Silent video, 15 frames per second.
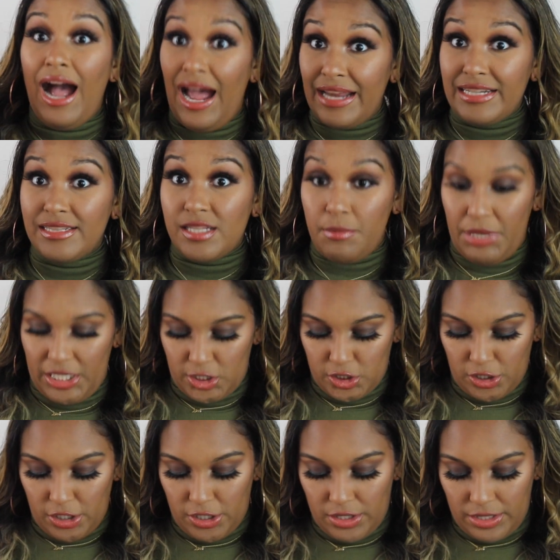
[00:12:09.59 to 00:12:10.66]
I need to make
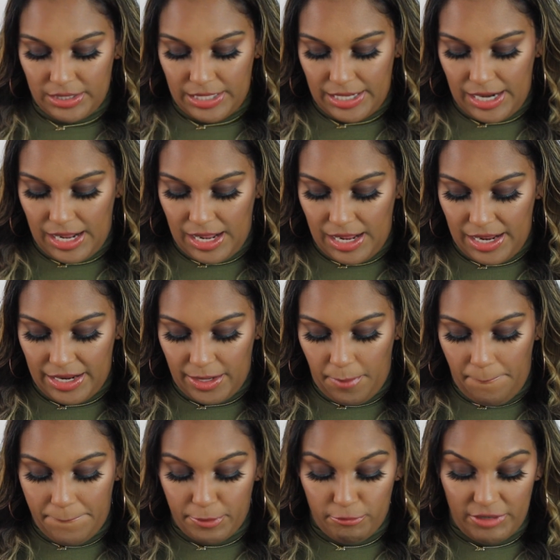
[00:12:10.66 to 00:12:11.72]
sure that I
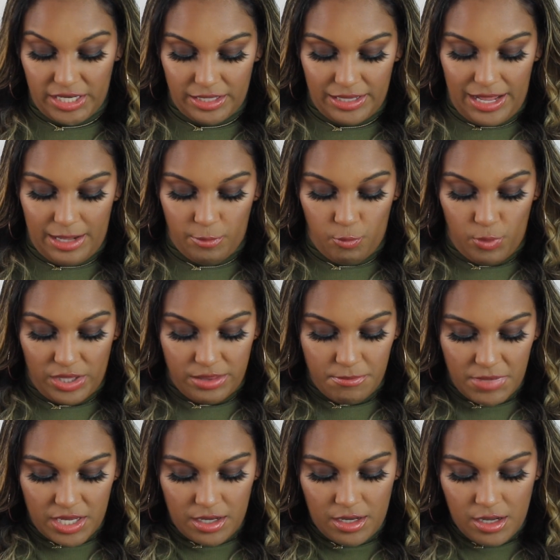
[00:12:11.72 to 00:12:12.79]
bring that with
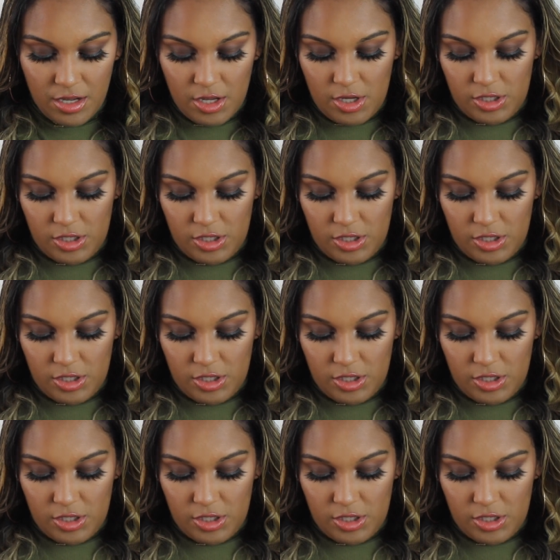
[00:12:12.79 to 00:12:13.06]
me.